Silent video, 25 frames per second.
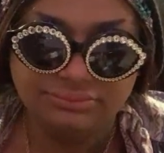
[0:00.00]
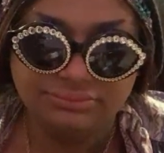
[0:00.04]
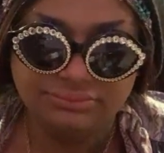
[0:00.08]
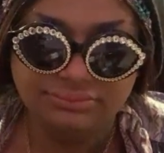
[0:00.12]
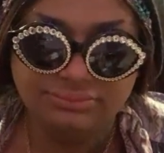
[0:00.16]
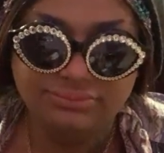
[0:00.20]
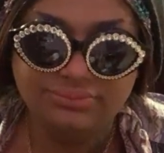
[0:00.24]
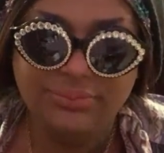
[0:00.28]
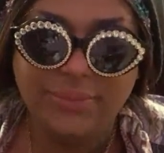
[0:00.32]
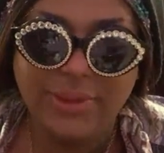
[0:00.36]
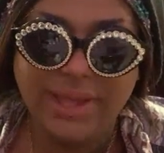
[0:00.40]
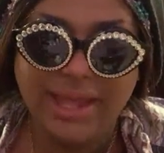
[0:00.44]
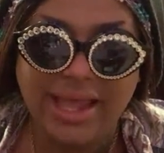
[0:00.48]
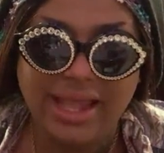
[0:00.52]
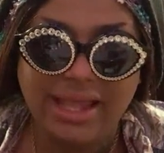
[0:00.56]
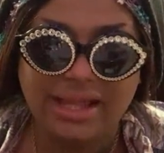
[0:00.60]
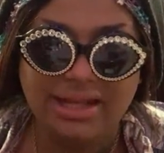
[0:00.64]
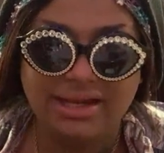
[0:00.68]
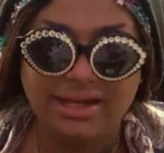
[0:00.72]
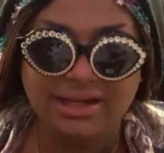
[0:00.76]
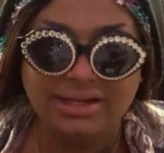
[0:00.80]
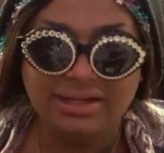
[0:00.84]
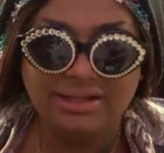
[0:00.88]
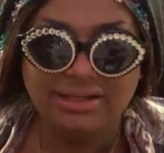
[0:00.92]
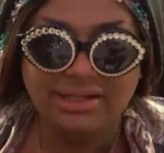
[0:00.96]
But
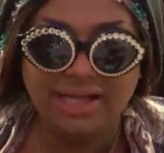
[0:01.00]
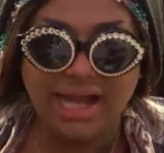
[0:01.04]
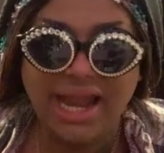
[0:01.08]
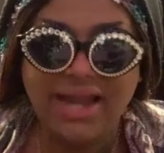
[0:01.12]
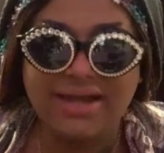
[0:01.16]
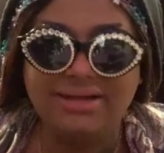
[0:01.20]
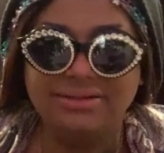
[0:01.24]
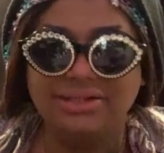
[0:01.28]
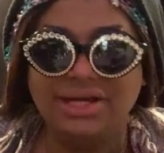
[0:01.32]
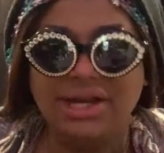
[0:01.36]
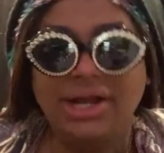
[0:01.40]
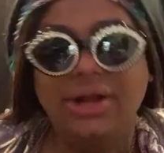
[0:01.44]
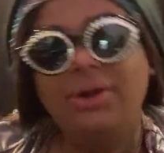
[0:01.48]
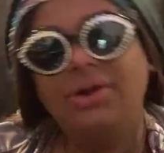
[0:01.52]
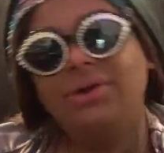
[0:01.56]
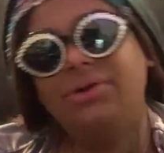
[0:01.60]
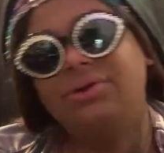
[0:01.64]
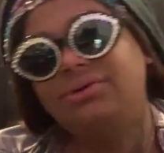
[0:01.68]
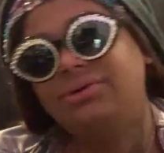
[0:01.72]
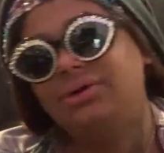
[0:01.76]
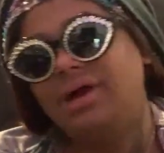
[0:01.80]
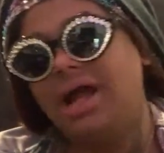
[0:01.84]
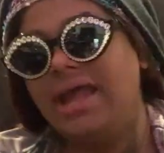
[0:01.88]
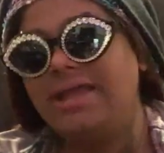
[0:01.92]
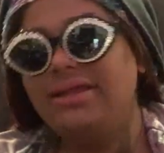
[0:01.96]
I don't know.
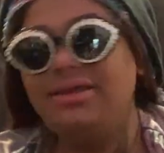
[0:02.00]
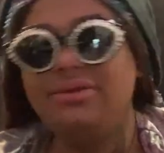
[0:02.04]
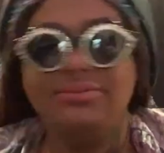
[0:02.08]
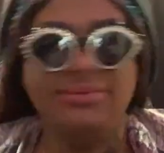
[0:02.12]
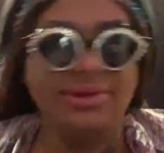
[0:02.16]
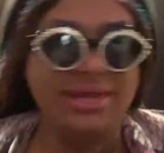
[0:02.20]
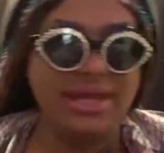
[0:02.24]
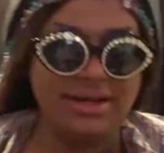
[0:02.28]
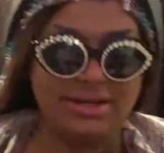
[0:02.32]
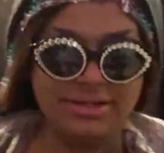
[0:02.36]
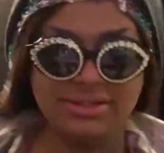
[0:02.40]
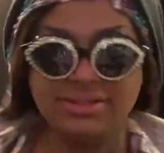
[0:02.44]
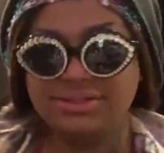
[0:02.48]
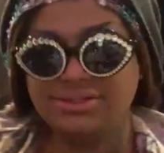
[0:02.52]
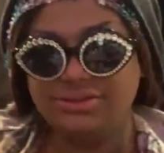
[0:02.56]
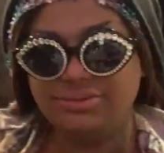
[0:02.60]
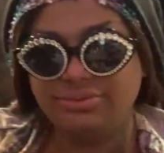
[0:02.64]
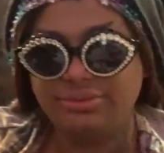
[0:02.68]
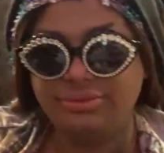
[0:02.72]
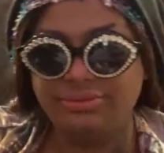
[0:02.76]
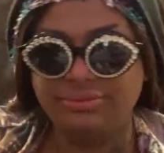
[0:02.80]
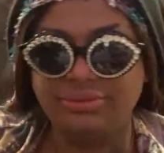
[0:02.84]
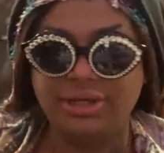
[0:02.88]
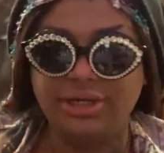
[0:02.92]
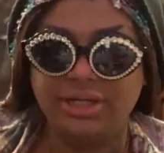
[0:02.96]
I could be at a
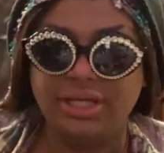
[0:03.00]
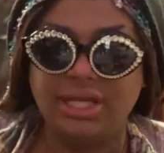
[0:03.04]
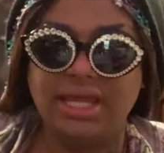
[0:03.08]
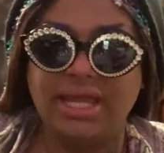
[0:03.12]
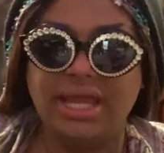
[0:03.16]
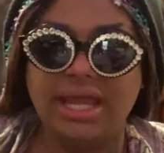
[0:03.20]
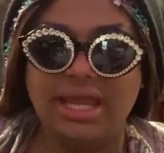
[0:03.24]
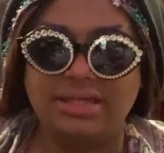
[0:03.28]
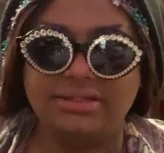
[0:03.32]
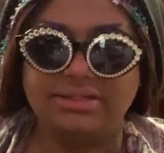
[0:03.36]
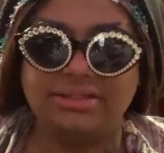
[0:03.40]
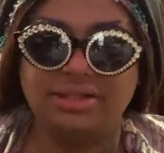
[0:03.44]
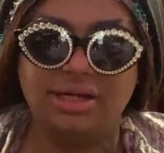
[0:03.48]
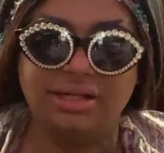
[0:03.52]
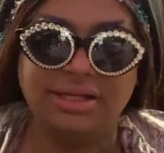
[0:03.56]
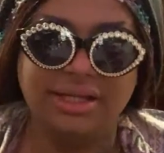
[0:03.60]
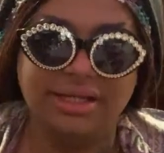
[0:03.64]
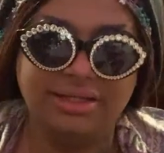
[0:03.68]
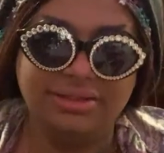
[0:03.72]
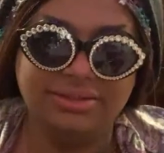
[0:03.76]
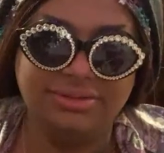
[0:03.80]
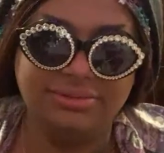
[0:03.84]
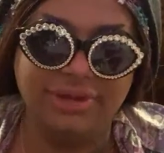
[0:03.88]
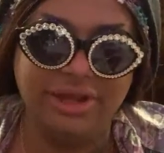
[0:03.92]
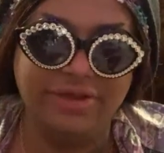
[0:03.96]
supermarket
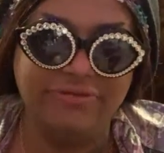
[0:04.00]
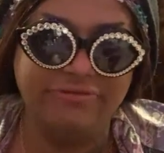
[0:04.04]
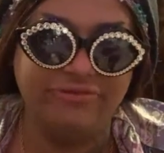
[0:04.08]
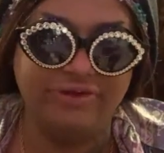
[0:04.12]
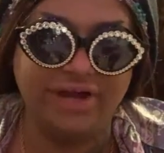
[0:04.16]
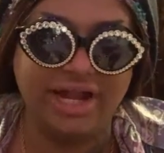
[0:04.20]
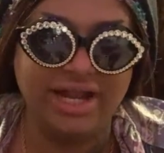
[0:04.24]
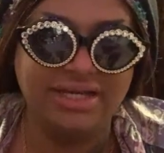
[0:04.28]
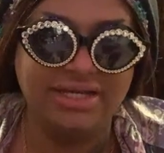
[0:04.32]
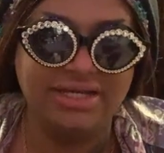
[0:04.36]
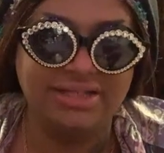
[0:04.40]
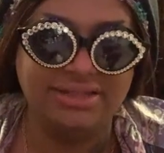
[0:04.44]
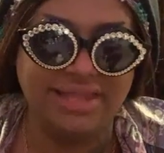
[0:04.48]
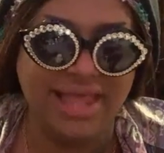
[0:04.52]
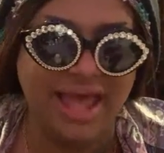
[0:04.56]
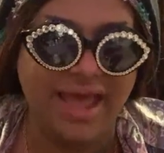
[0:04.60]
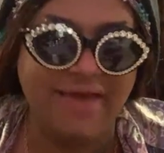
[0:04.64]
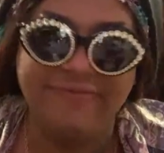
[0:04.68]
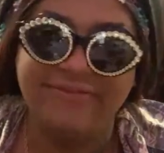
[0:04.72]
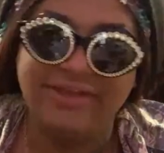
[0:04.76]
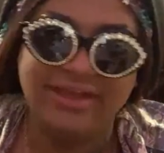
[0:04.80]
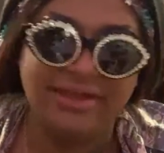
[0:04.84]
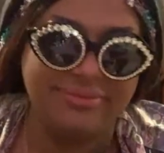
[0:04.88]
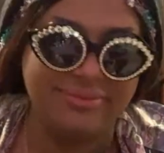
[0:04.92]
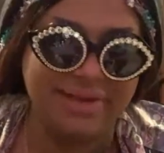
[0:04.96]
talking to my friend and
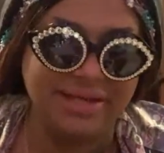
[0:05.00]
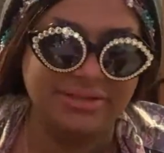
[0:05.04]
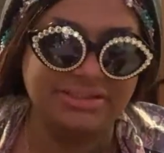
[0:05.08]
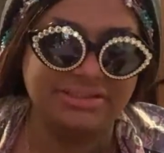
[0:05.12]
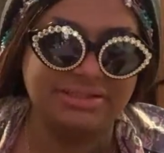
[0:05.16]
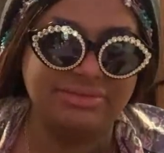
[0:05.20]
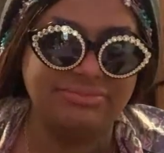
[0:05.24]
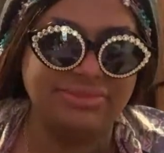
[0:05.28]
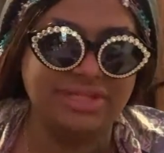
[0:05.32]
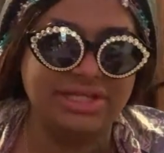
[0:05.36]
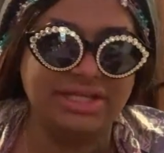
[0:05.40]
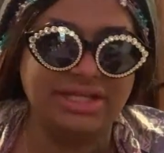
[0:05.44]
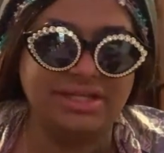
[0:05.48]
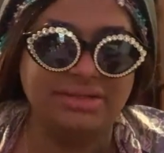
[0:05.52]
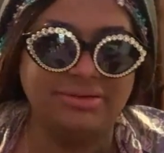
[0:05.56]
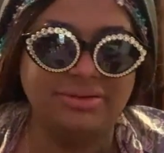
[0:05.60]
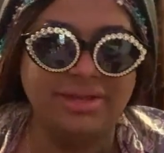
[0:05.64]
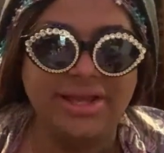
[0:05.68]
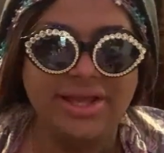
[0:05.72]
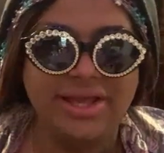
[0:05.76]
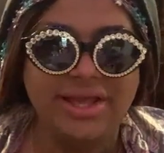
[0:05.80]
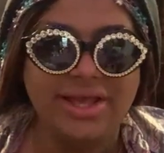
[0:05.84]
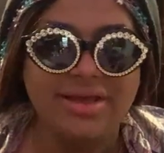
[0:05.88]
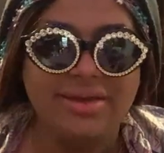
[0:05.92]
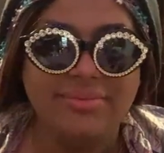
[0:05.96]
laughing about something and
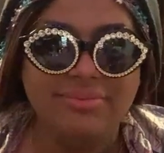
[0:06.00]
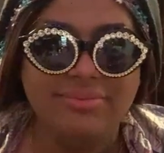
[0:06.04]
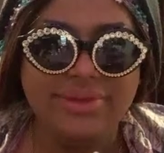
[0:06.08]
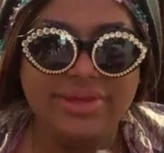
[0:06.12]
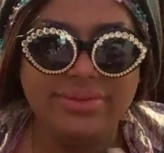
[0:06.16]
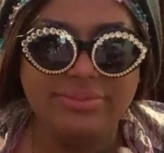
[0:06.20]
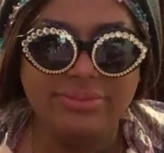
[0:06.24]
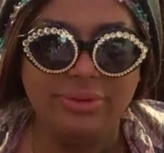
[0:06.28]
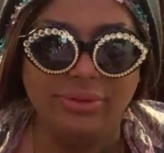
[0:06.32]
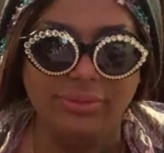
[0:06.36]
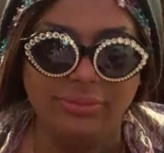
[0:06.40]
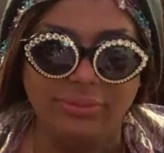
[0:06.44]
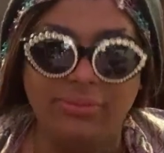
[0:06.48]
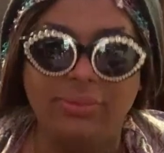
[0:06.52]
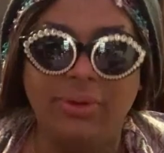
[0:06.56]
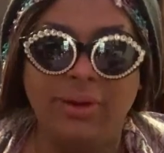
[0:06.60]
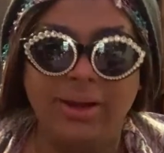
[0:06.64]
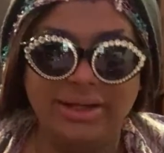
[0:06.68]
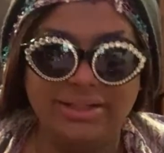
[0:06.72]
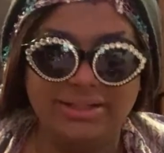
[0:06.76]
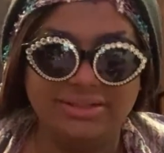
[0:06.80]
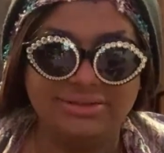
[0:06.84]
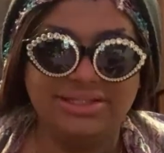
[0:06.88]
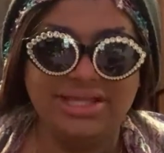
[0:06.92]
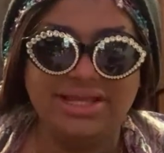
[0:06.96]
people
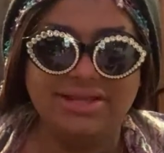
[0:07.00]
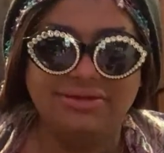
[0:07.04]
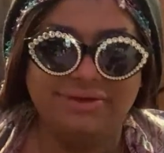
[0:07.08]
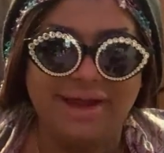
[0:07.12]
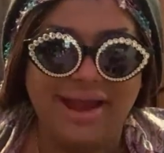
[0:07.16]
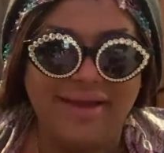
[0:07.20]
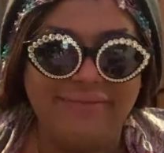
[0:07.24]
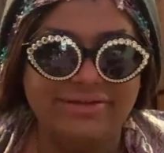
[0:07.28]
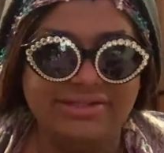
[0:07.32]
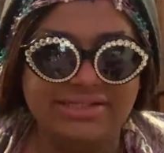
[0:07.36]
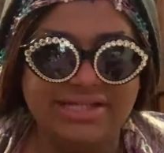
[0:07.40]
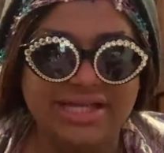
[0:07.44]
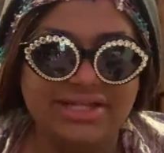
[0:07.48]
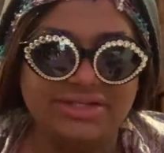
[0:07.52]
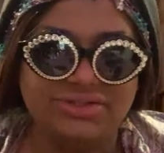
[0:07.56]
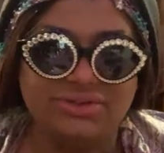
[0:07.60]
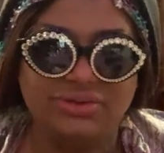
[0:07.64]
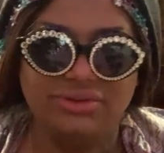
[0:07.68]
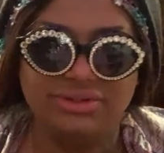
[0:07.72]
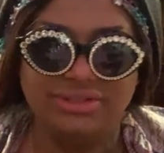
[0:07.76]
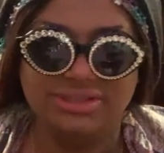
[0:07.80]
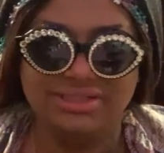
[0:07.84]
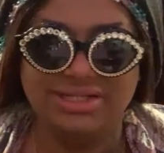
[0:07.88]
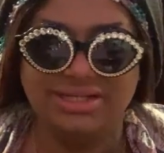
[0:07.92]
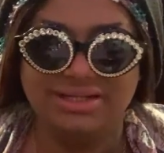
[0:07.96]
they gravitate
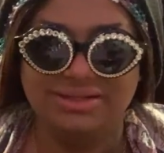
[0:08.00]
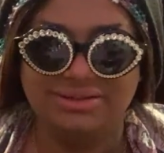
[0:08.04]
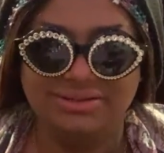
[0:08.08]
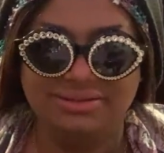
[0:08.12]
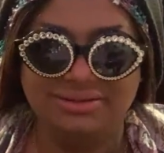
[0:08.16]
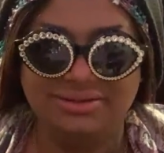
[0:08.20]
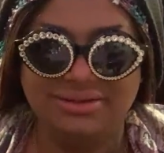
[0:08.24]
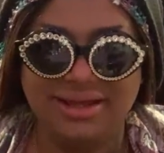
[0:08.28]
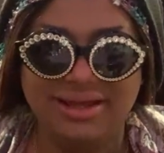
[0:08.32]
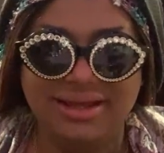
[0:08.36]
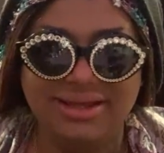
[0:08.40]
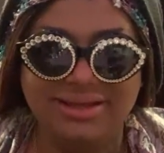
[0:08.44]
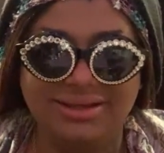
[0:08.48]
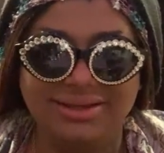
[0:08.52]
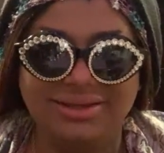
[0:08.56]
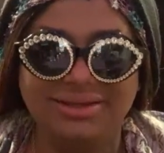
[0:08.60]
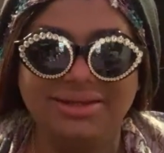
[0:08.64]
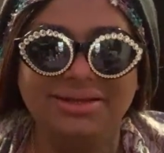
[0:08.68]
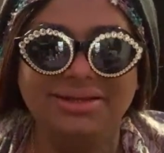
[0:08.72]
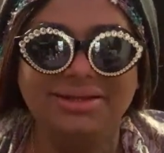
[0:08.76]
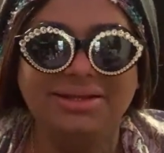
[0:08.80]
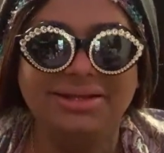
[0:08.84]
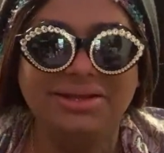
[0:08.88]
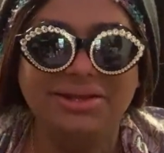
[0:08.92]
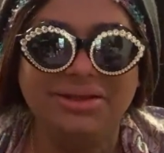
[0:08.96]
towards it. They're like
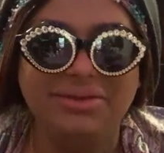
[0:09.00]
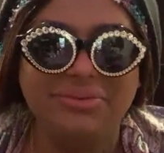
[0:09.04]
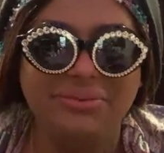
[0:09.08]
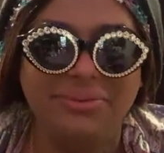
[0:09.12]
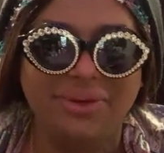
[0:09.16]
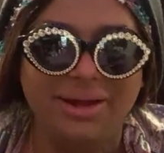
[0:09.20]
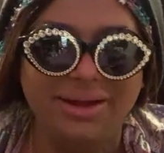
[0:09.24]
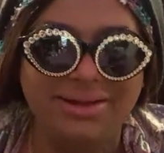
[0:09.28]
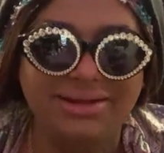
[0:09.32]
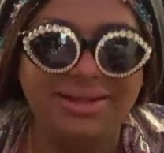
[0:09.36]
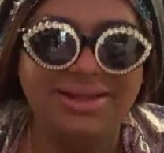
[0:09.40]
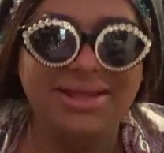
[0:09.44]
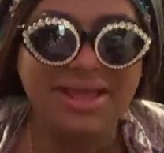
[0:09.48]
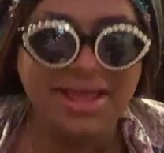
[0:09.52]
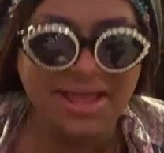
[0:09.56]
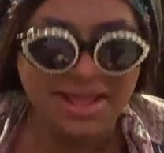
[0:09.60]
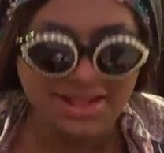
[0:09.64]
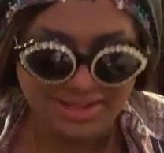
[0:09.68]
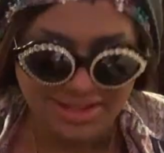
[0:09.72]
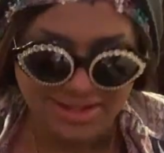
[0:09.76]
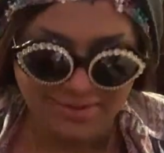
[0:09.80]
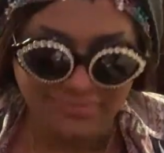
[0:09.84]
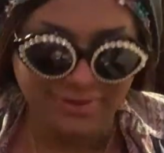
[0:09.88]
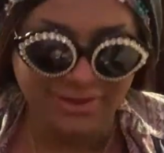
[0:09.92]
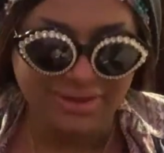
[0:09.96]
they want
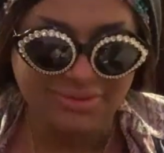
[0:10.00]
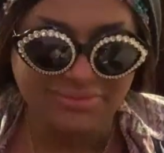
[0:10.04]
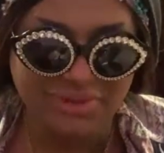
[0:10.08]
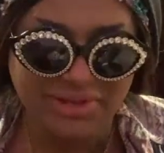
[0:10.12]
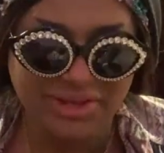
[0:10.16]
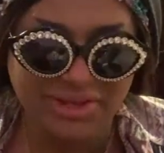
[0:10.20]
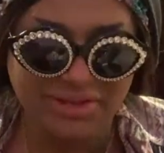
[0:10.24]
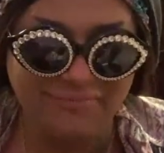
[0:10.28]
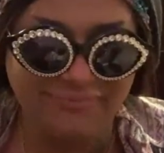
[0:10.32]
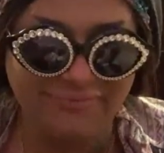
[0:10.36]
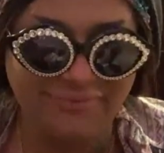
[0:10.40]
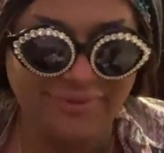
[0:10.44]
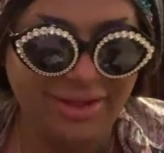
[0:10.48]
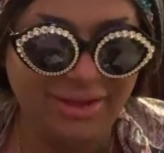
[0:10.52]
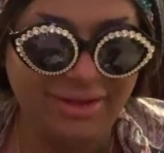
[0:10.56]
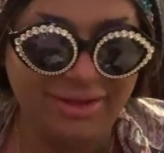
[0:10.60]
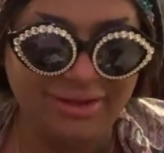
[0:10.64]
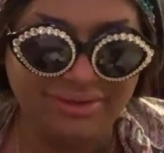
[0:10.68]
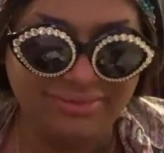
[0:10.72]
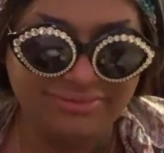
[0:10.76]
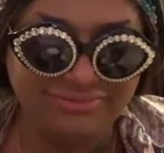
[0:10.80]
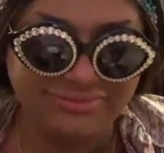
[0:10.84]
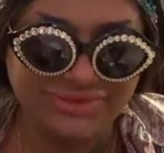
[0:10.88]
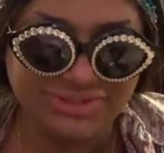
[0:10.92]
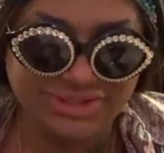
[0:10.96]
to be
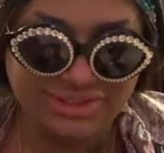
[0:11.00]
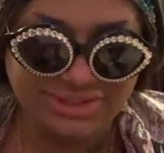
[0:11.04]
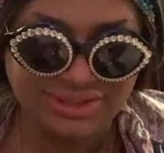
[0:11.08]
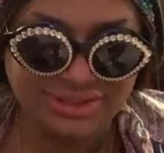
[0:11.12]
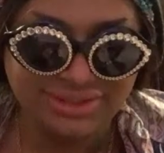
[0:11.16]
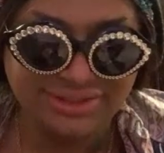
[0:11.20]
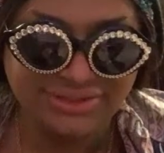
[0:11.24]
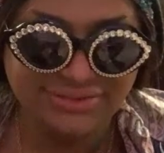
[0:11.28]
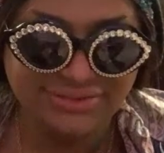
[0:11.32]
involved.